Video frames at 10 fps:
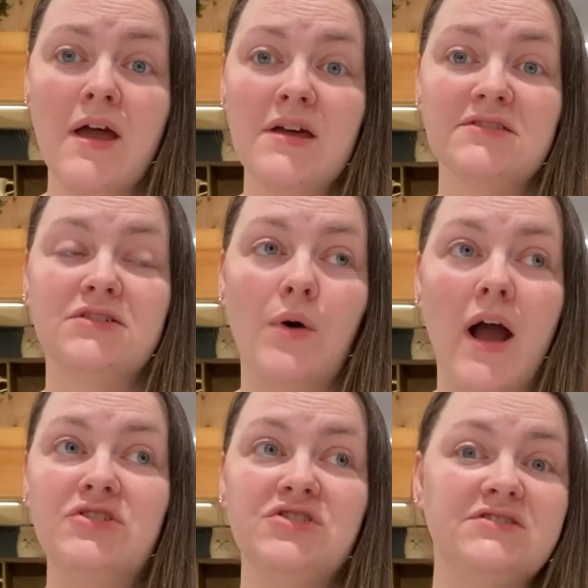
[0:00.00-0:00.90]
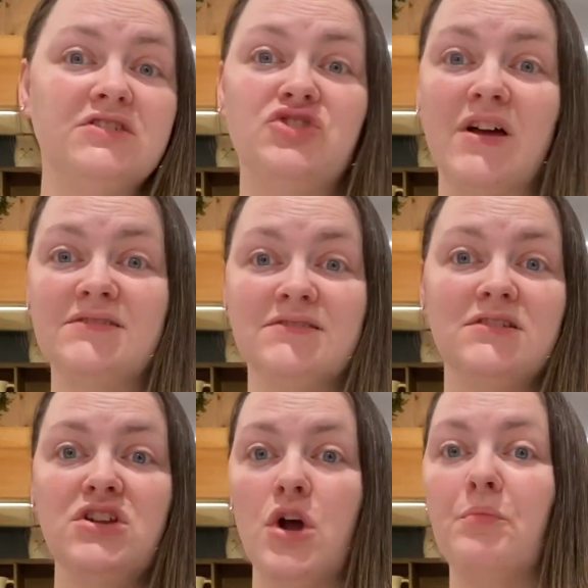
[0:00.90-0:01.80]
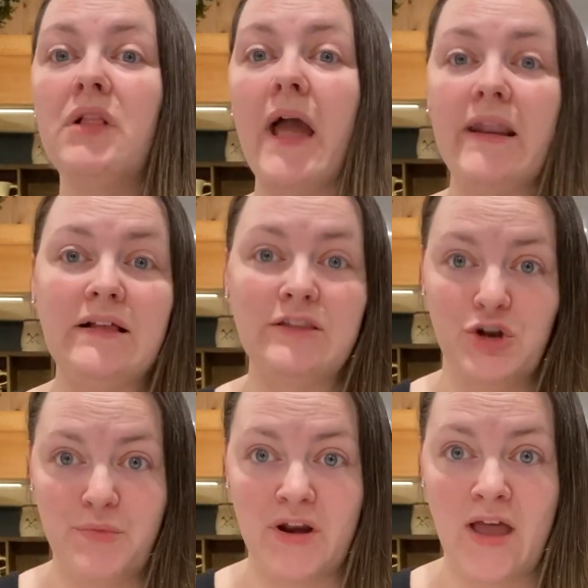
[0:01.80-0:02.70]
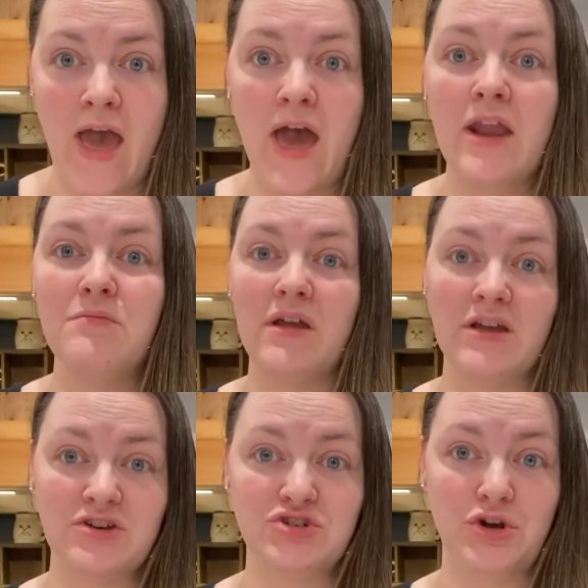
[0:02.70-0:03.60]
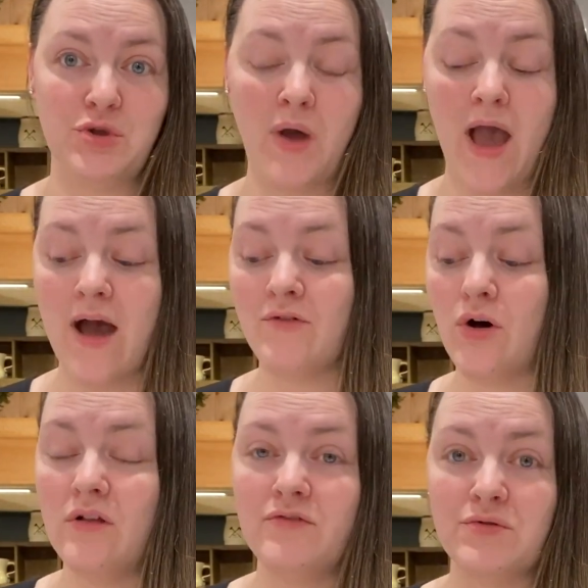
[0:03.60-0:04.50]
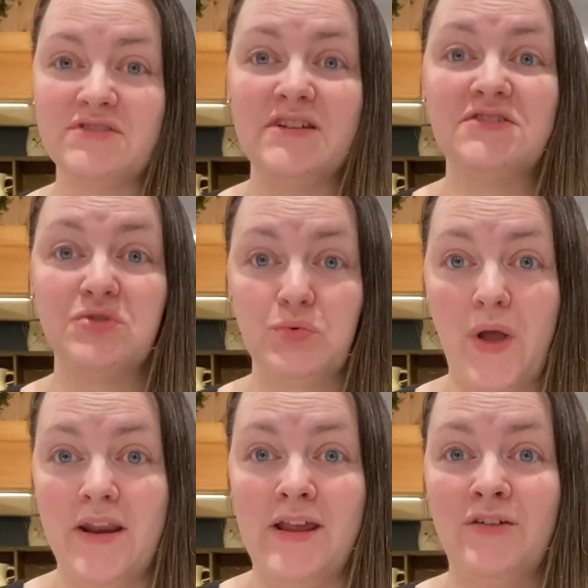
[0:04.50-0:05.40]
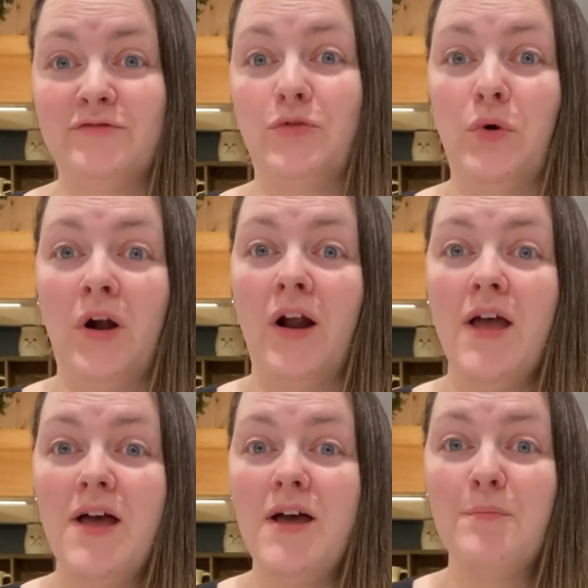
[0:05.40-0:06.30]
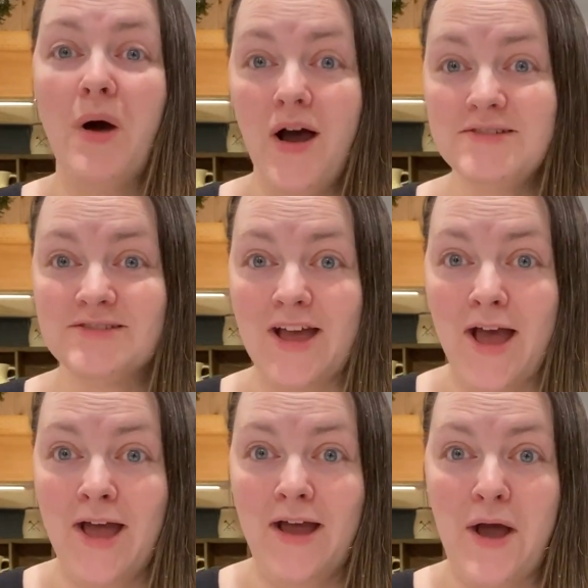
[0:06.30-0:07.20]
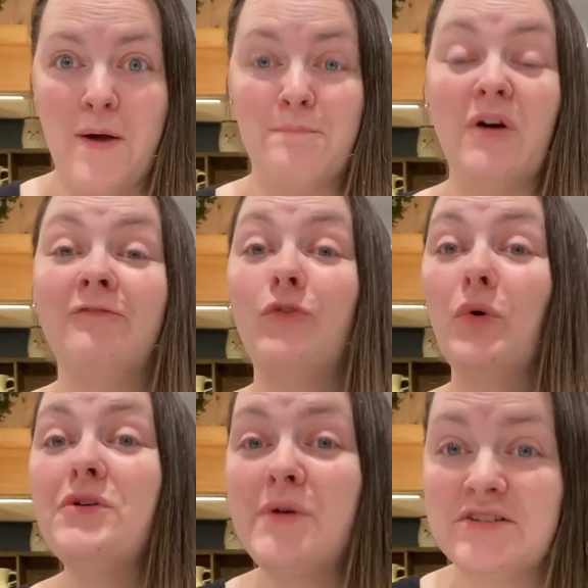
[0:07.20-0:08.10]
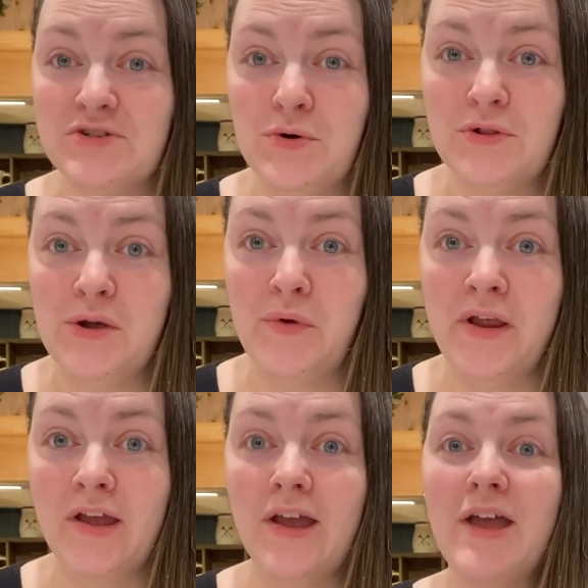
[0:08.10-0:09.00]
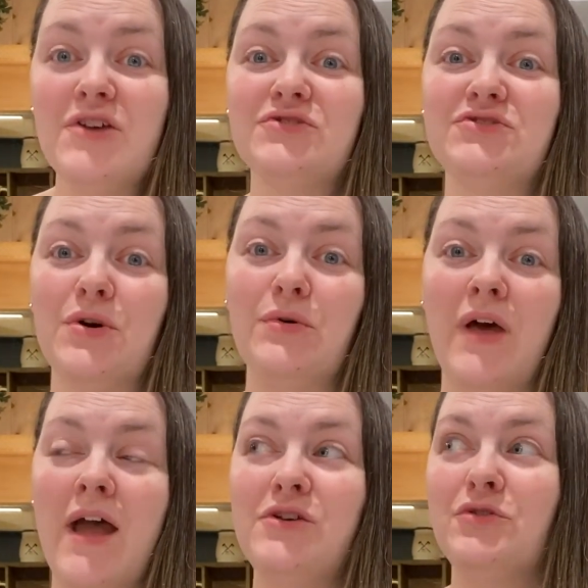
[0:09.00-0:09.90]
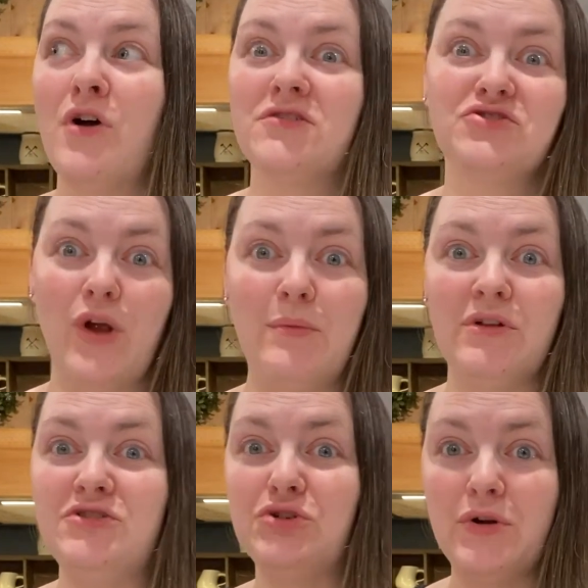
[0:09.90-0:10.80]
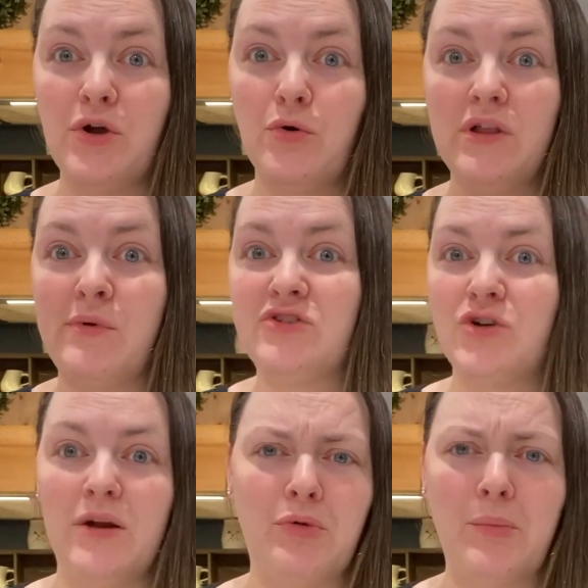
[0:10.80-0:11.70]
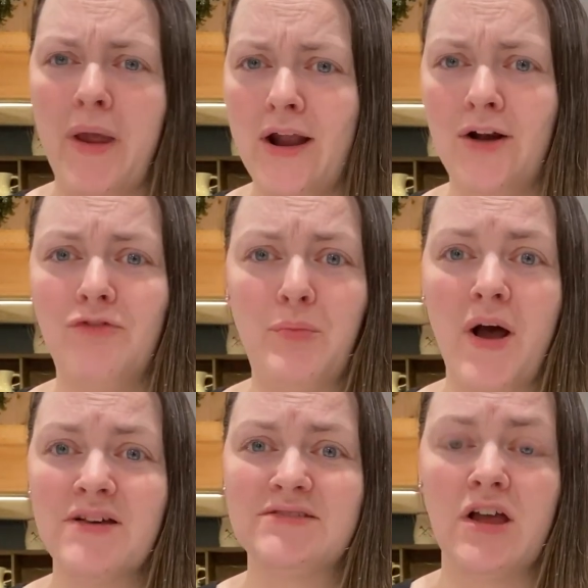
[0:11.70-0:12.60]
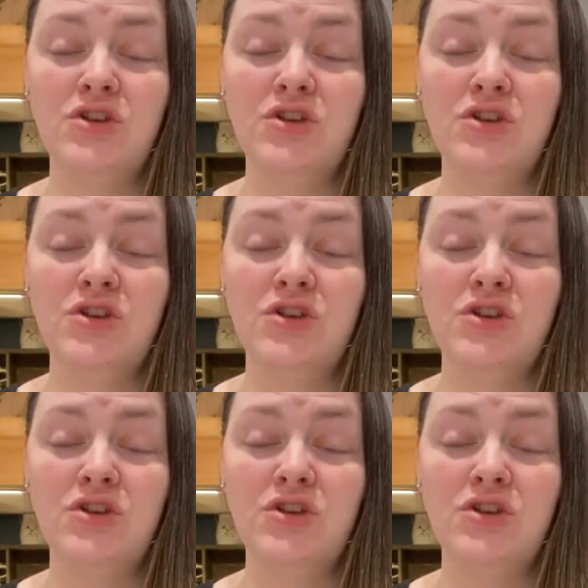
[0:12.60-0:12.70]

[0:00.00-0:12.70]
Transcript: So I just suggest, planning a little bit ahead and making sure you have all of those things ready for Pascha before you get to Holy Week, so that you're not scrambling during Holy Week trying to prepare for Pascha.